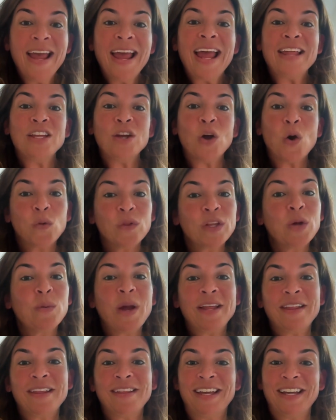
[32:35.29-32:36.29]
And the only
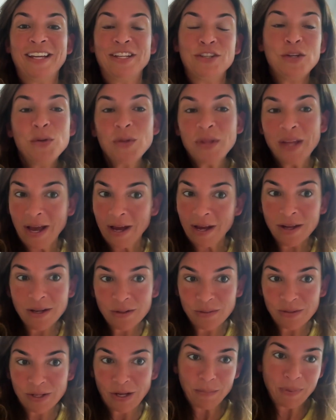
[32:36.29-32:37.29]
way that they could do
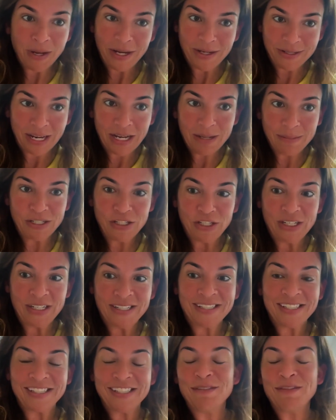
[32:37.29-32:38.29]
that without paying
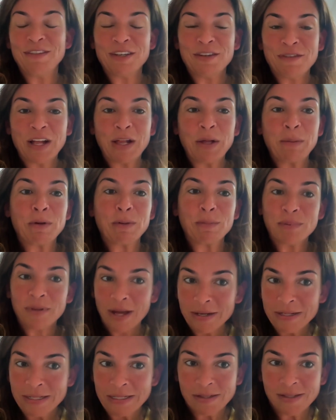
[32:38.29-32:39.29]
damages is if the developer
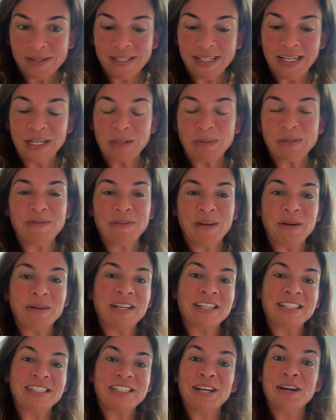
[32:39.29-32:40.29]
pled guilty or was found
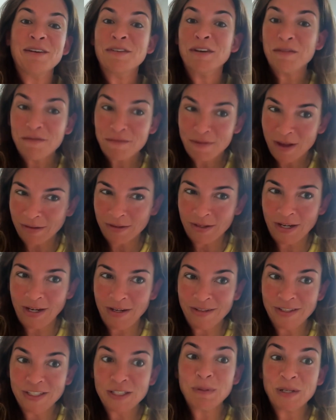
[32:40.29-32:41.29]
guilty of a
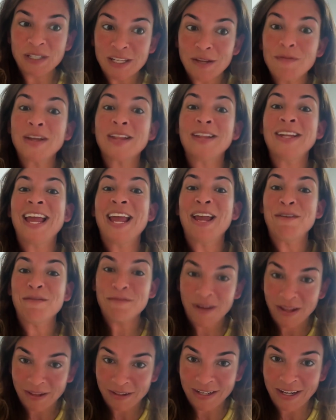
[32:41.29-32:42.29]
felony, specifically a
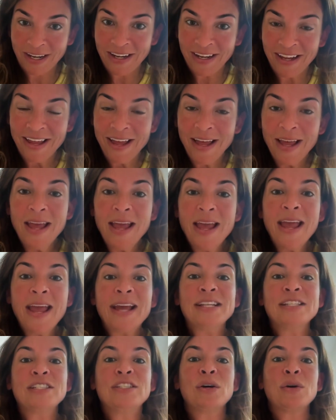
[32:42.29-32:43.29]
felony.
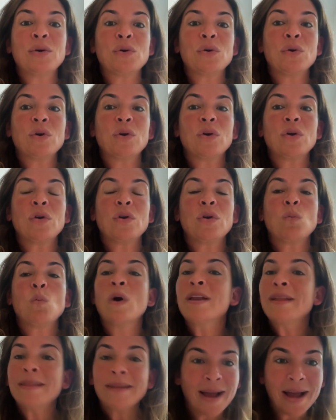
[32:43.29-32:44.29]
And so
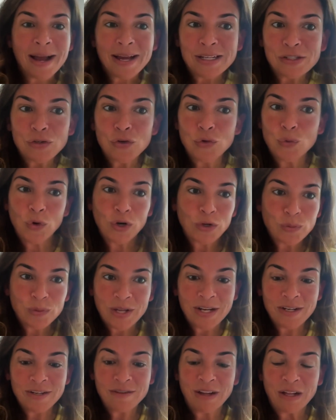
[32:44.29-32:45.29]
one of the guys who'd worked with
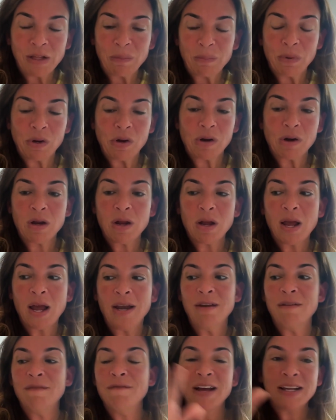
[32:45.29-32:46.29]
that developer
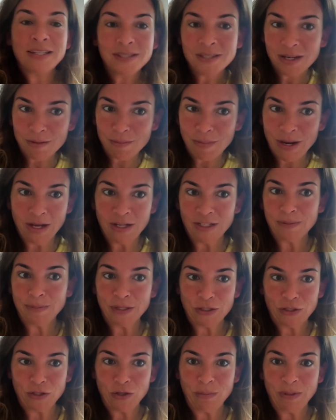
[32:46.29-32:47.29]
had invested in my
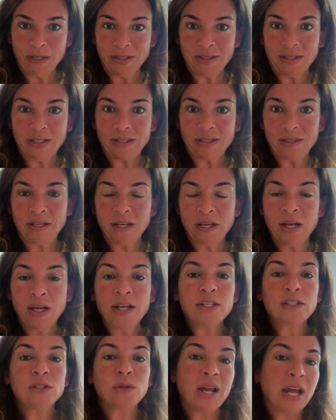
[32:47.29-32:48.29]
husband's new business.
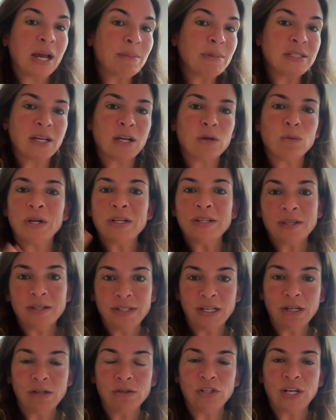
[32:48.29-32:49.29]
So Amazon went to
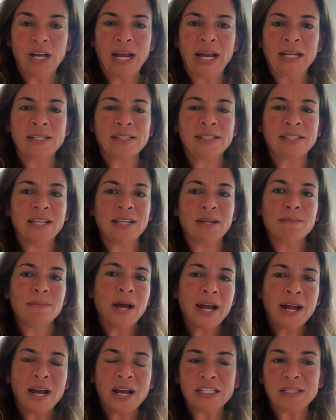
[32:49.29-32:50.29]
the DOJ and said that
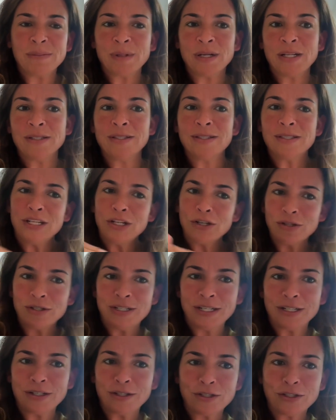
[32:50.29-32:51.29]
my husband had steered
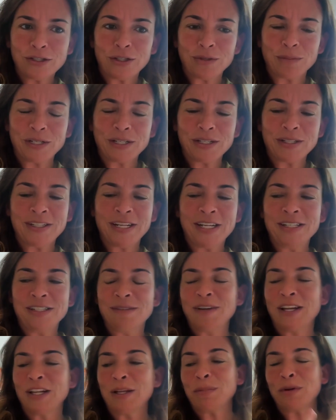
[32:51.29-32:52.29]
deals to the real estate
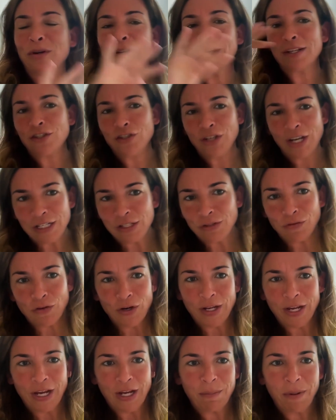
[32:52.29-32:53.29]
developer in exchange for
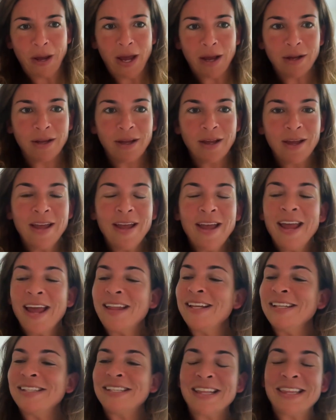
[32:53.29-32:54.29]
a kickback.
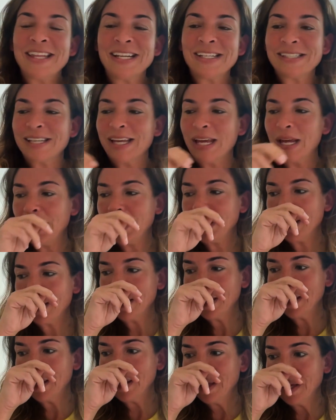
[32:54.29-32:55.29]
And they said things like,
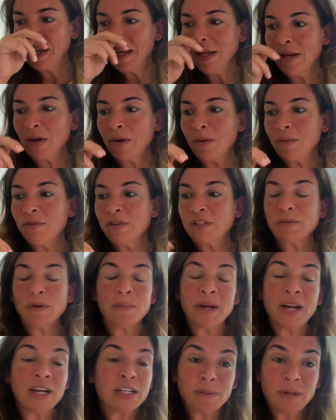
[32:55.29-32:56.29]
first of
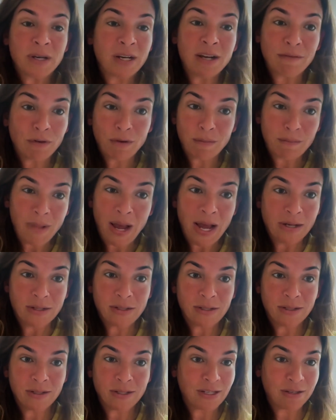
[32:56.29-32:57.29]
all, my husband had never
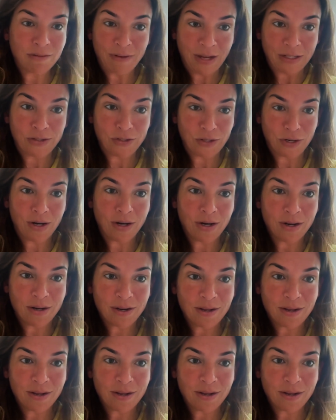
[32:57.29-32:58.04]
met this investor.